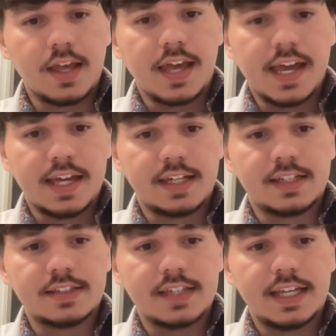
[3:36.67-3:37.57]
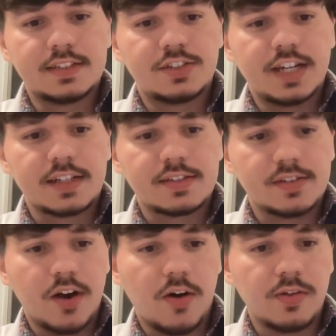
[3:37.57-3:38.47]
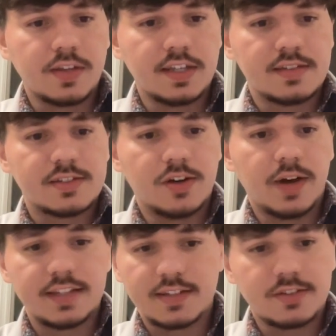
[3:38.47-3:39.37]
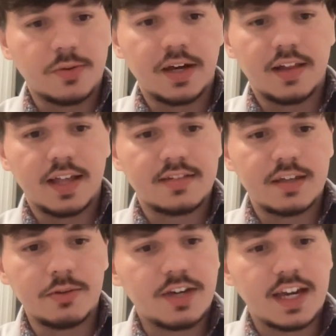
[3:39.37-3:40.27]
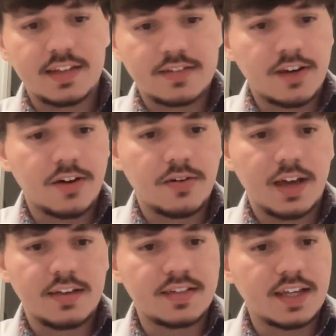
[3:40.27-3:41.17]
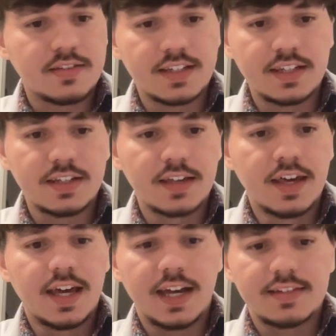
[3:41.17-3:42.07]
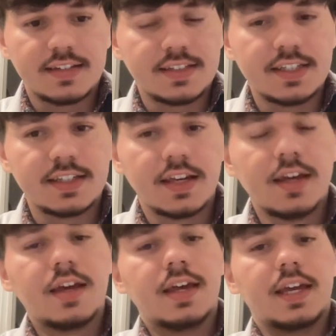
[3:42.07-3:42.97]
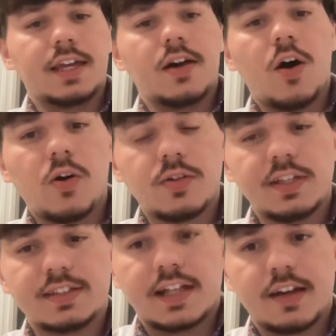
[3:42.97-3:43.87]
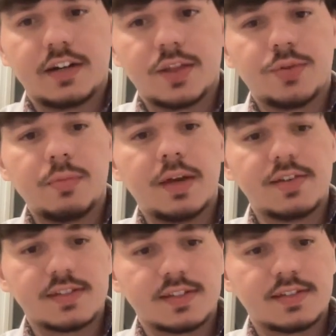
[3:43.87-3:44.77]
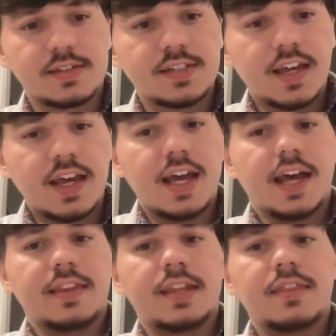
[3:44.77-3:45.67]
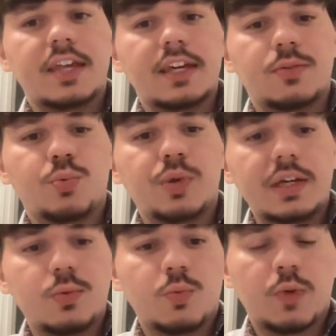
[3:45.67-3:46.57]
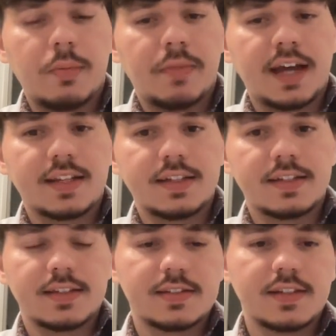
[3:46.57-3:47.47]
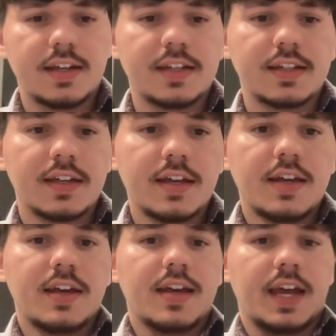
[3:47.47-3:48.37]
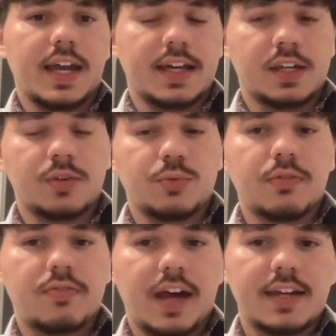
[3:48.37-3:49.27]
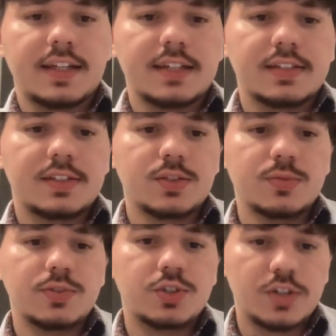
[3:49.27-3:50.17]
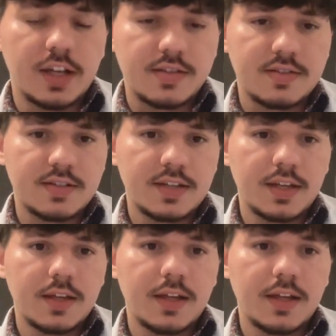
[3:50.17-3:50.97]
And it checked all of these, so SSOL, SWASO, STST, SSE, in all of these 903 patients. And then they went back into the study and refined it to just